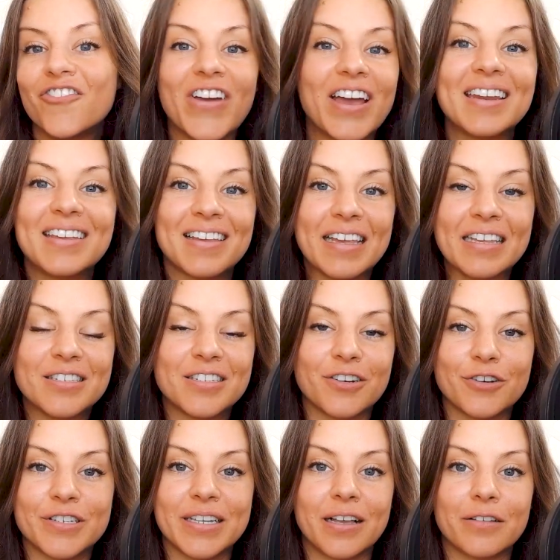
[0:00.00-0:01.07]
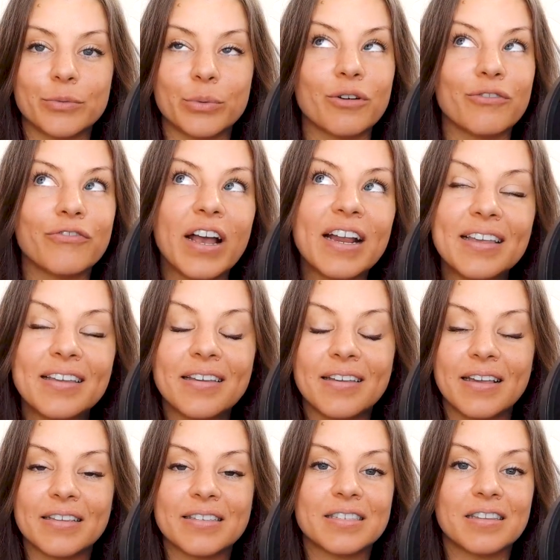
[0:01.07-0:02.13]
fighting against ourselves. We are fighting
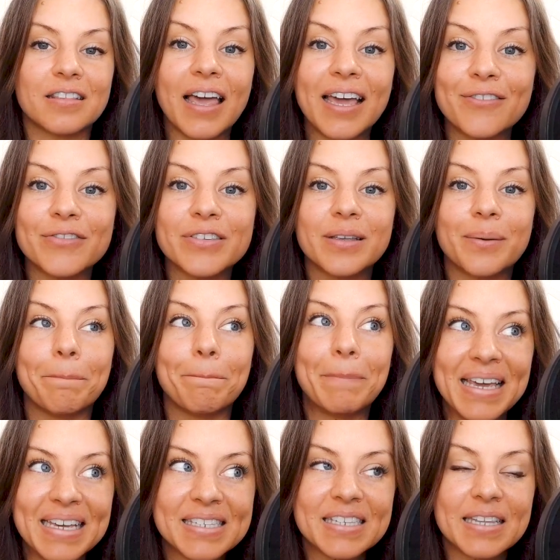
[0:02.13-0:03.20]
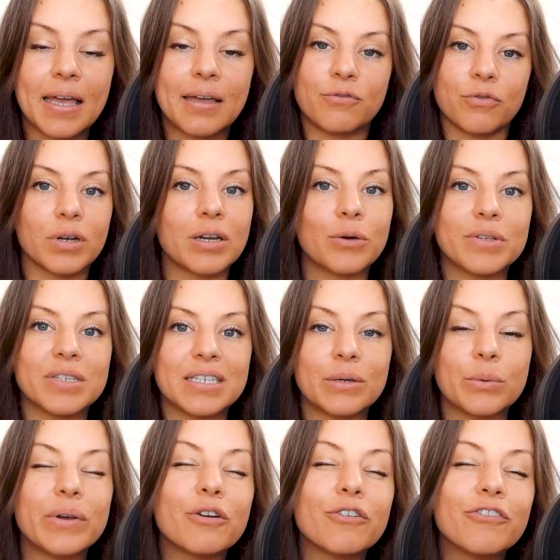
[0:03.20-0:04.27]
against life's baseline
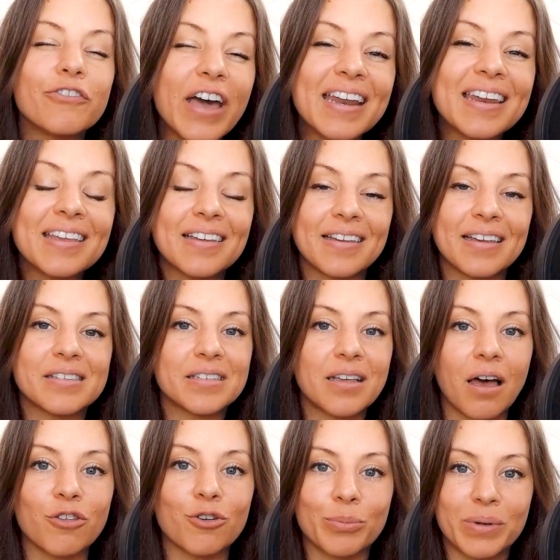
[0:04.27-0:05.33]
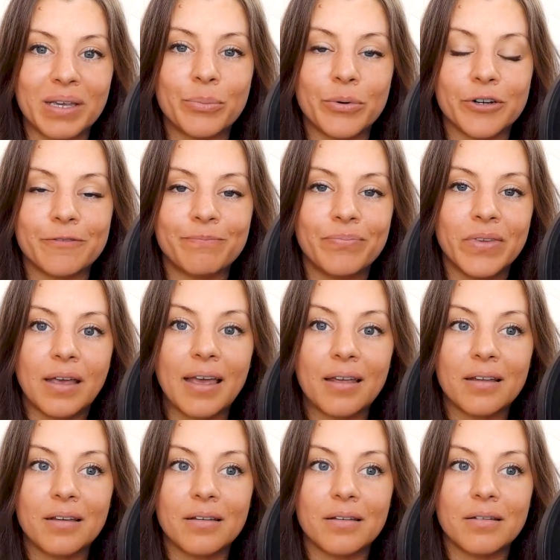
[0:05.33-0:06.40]
frequency. We are fighting against other people.
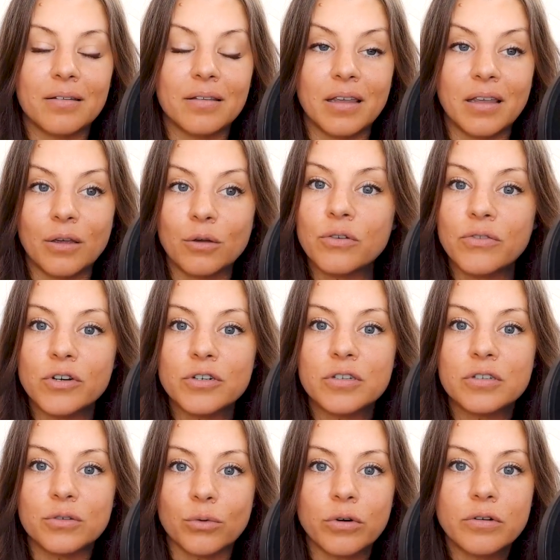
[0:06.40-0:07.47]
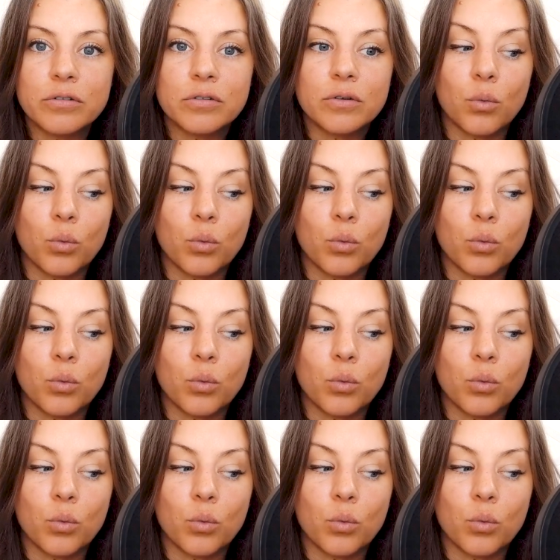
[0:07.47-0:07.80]
And the universe source